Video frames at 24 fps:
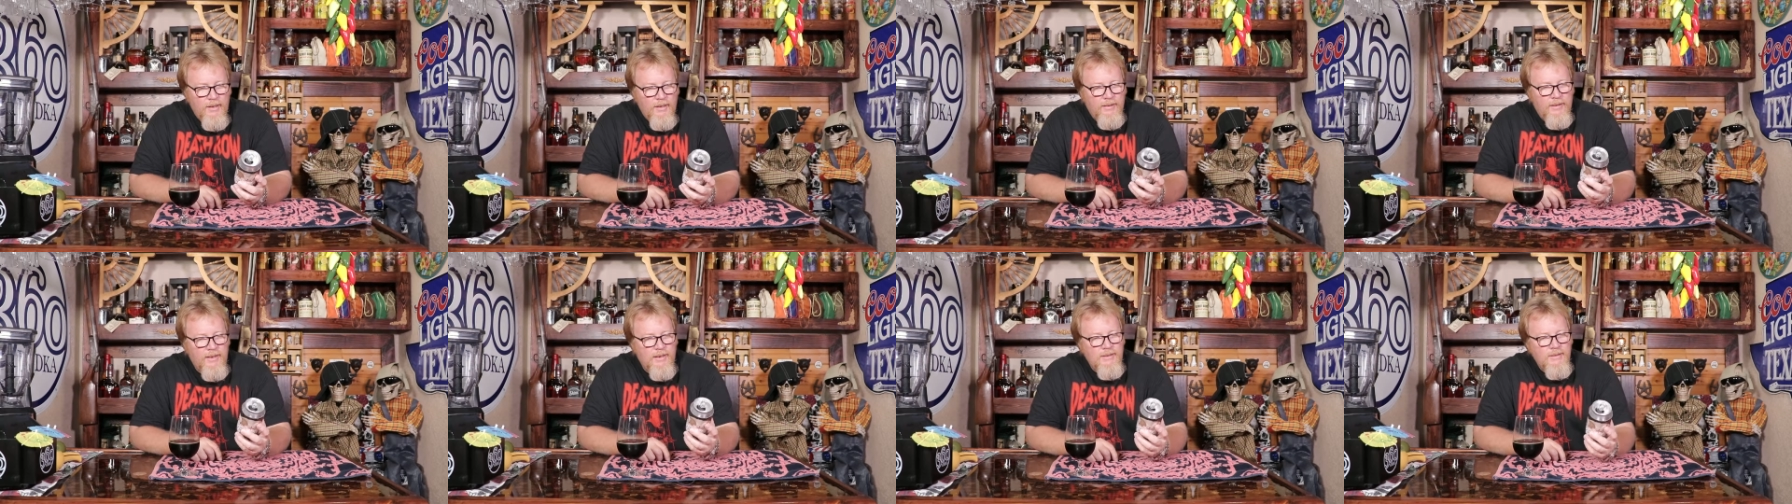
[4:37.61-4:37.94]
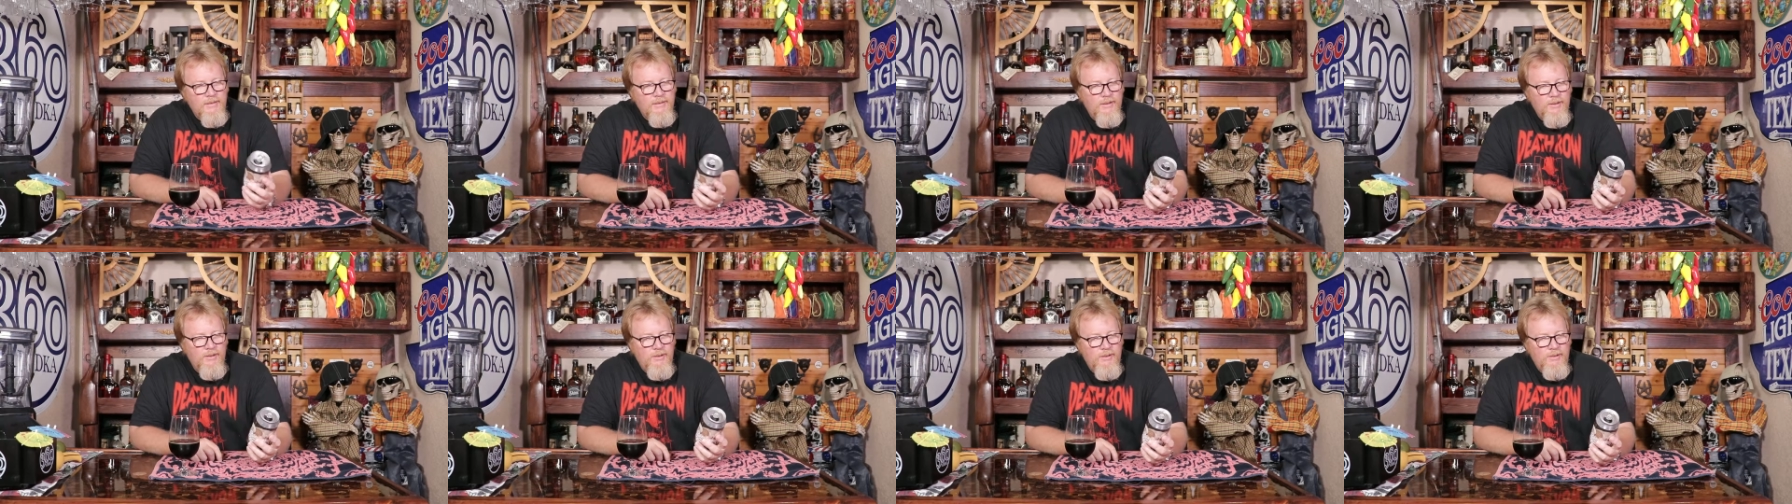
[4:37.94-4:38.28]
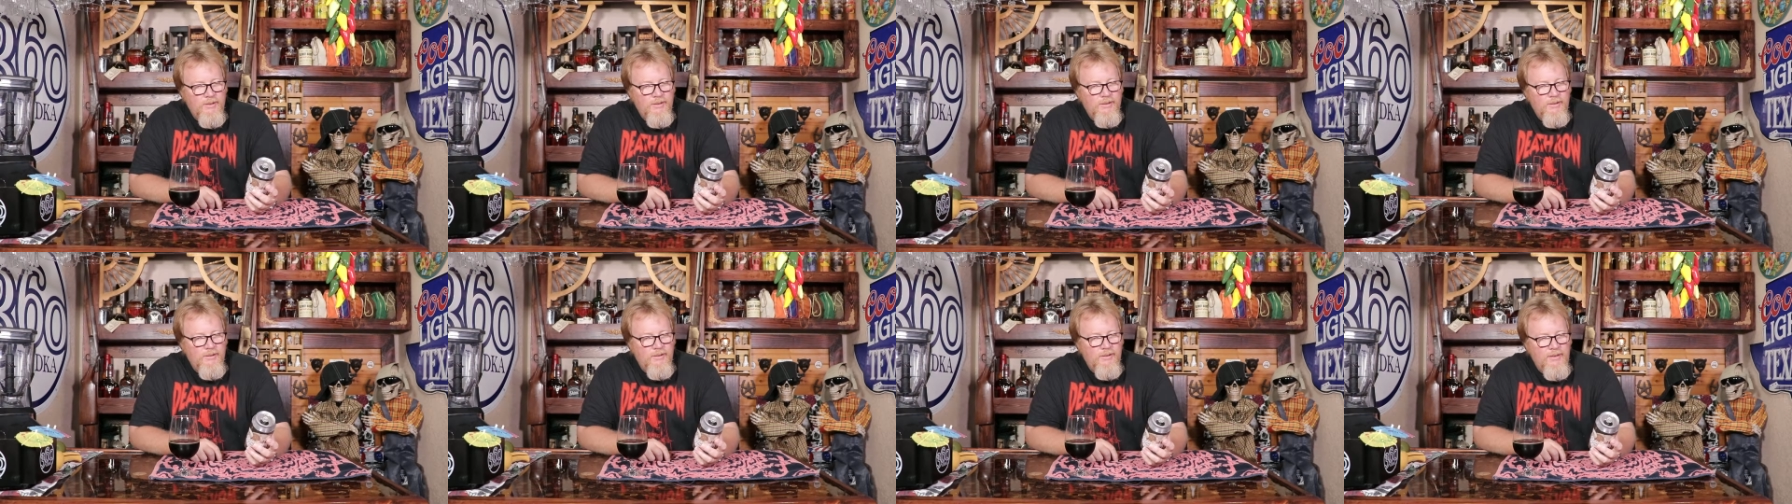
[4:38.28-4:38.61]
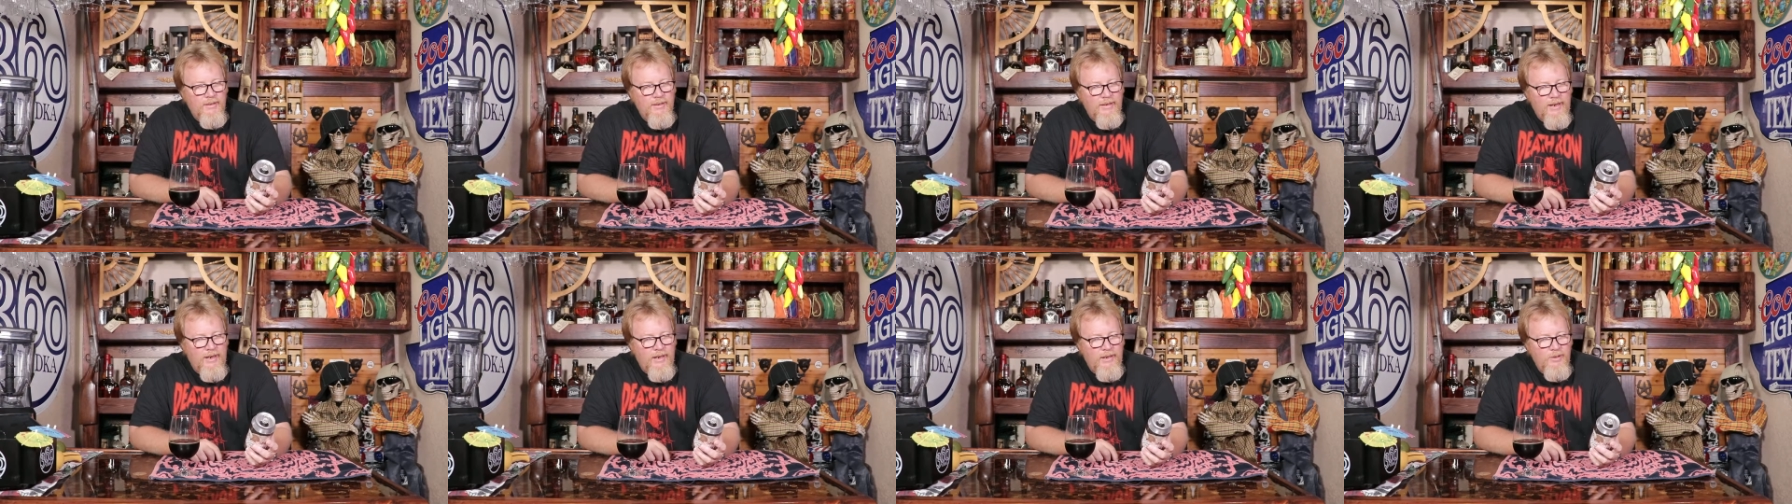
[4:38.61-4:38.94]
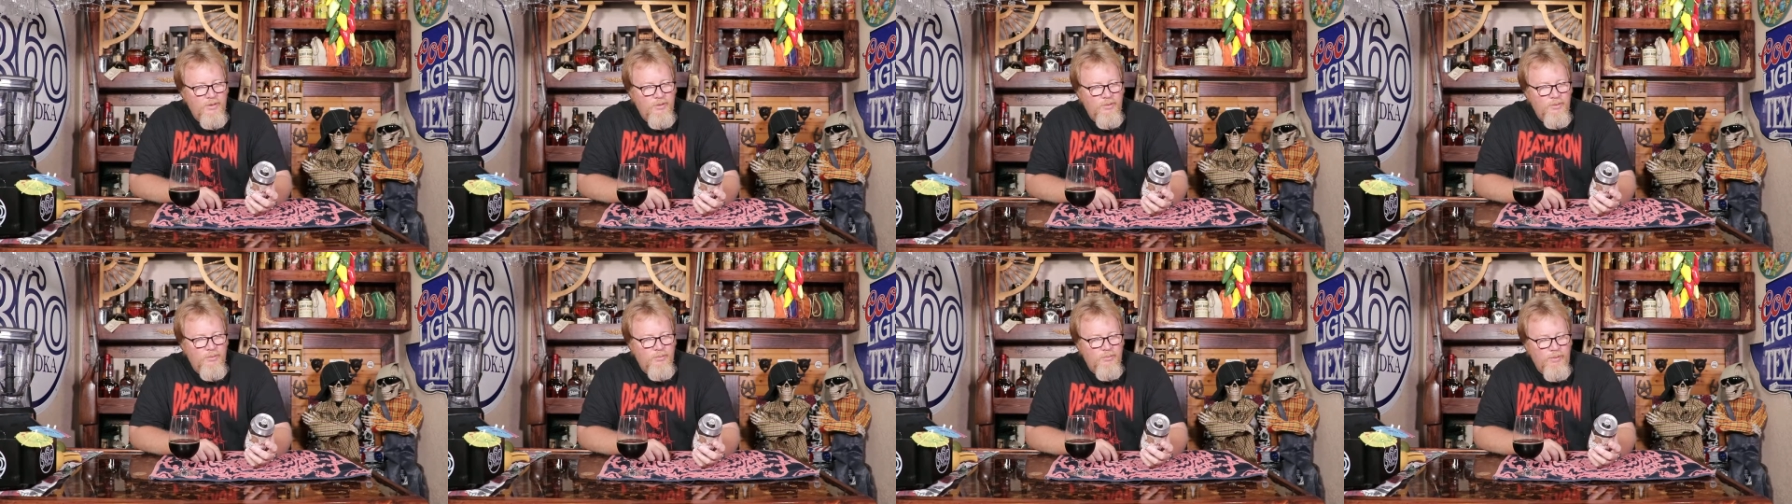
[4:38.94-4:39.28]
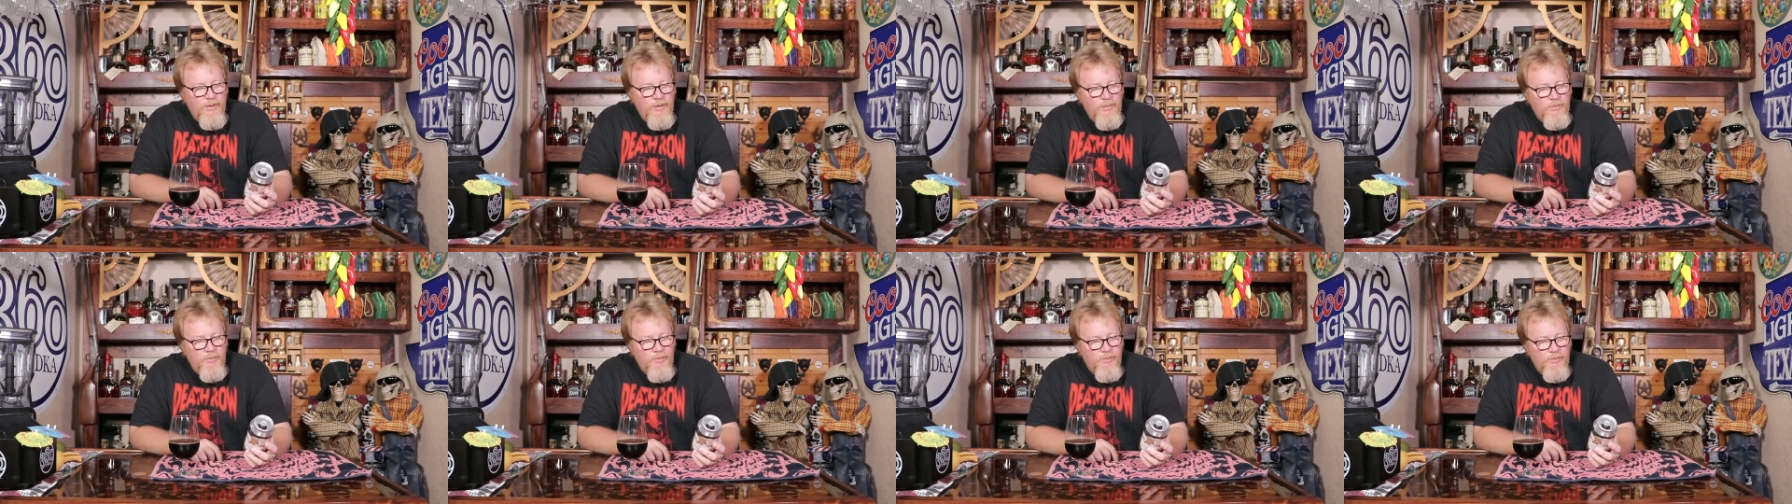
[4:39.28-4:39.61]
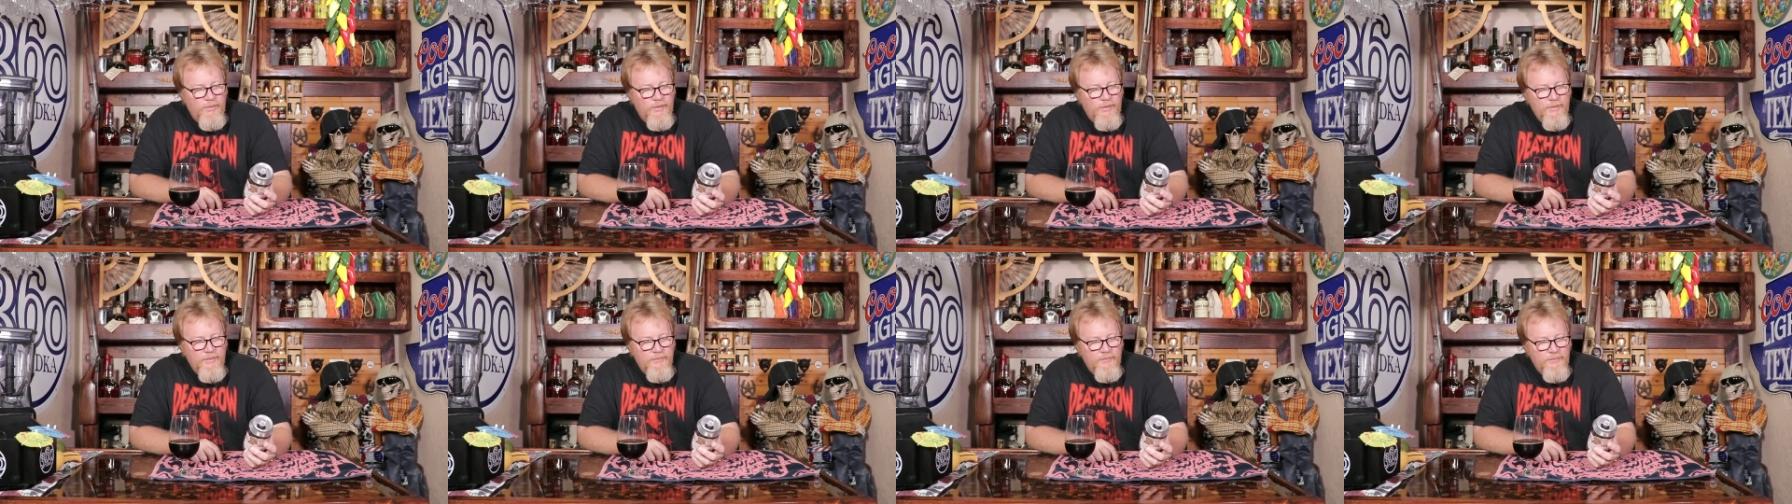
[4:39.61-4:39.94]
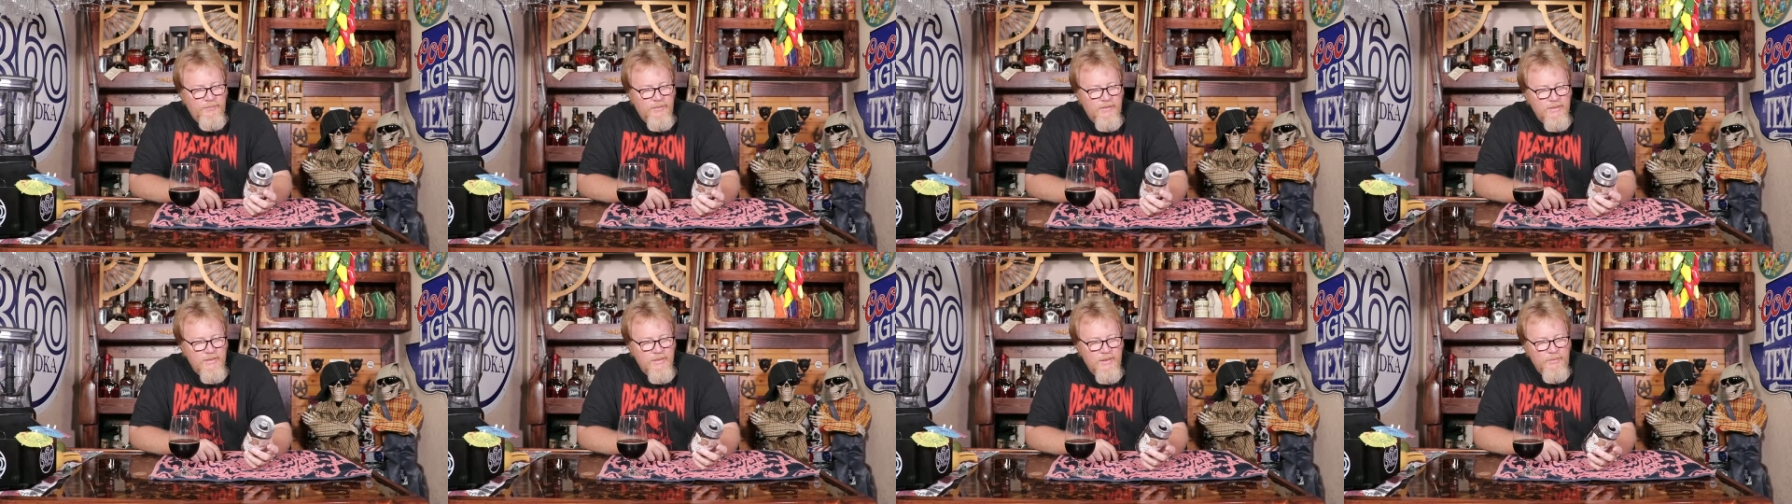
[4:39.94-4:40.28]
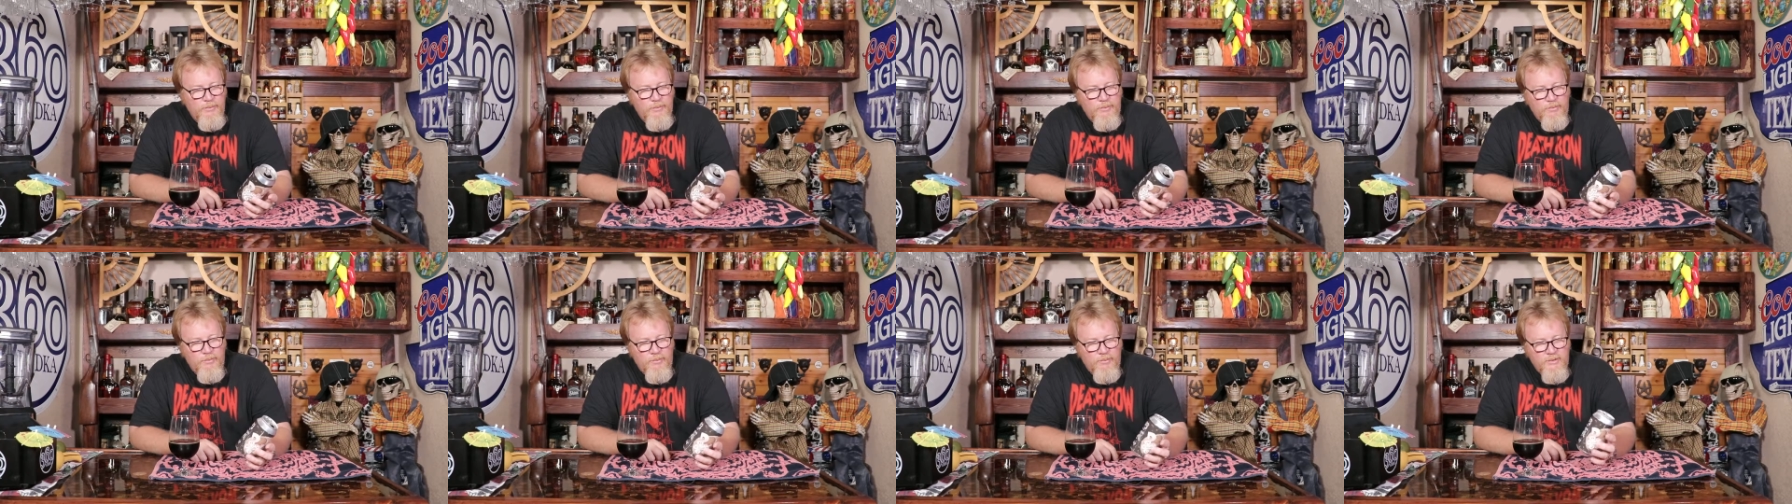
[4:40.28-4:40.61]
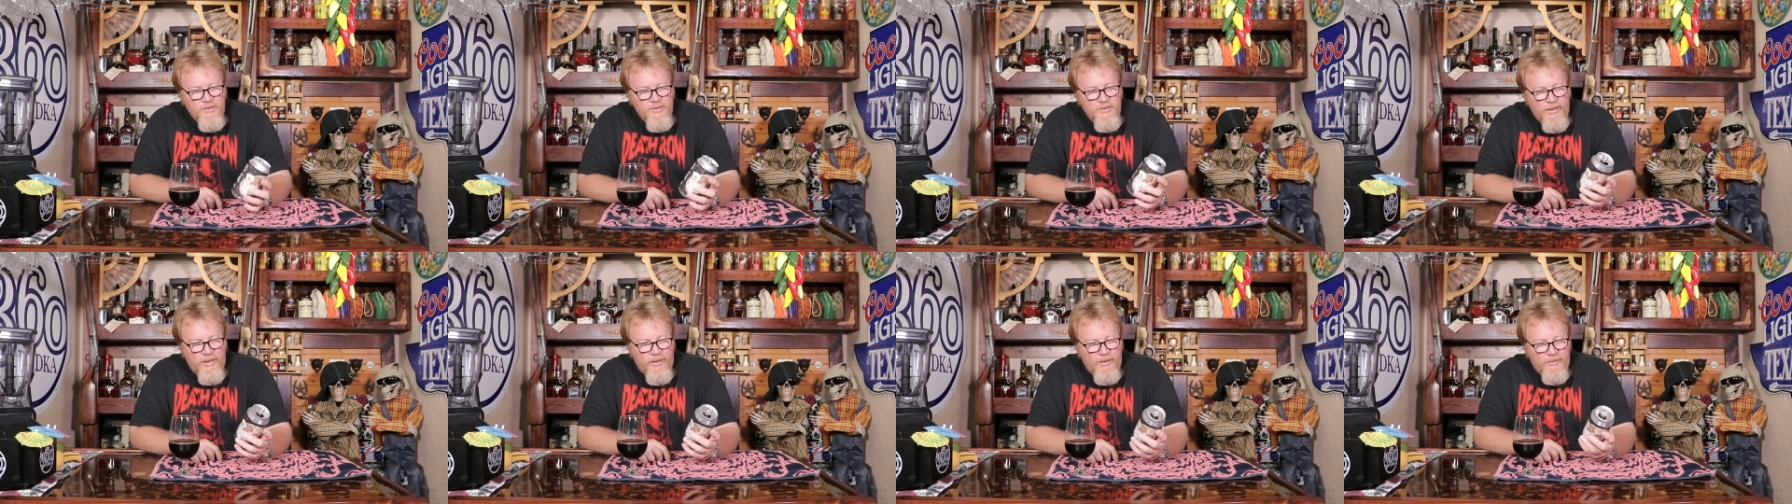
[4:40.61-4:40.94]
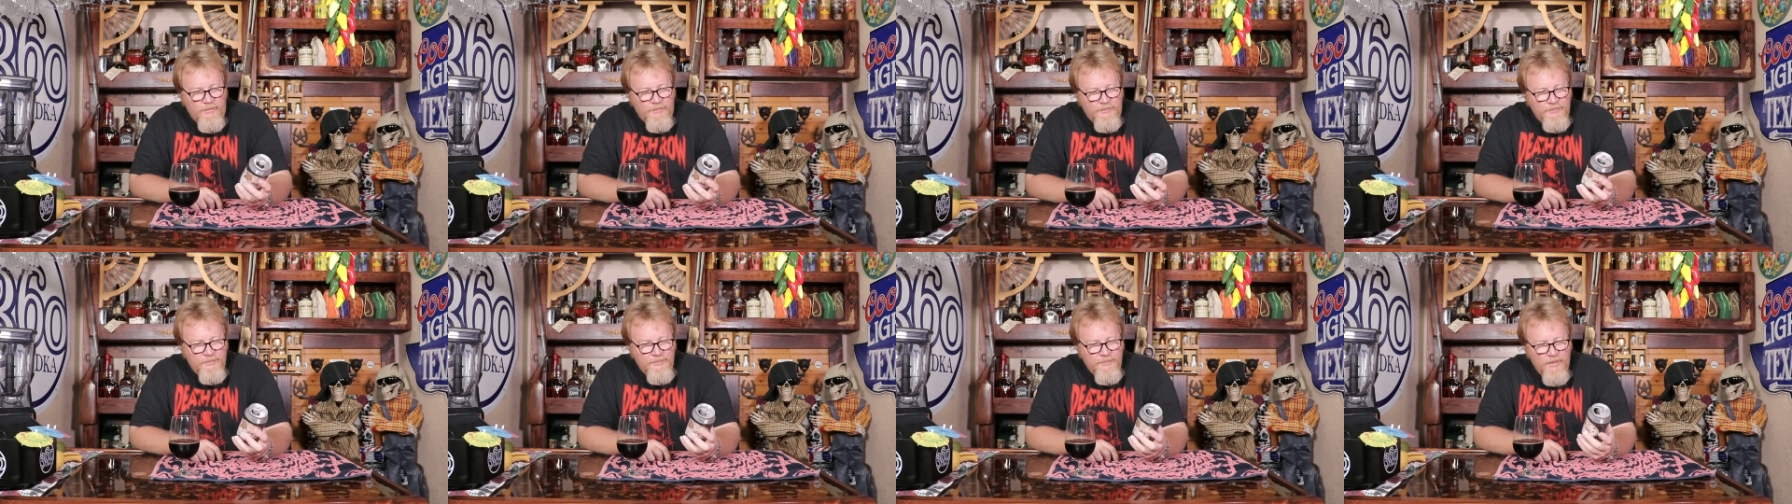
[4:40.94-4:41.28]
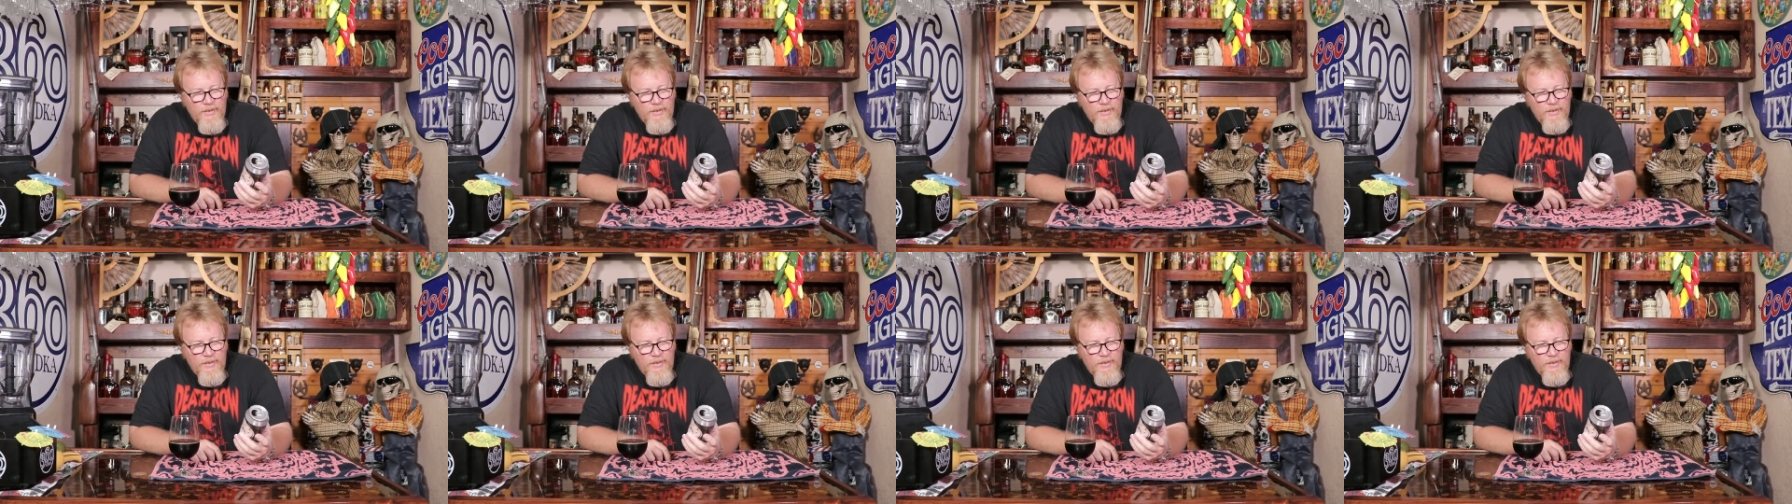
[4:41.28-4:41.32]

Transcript: that's the nine oh three Brewing Cinnamon Roll Stout.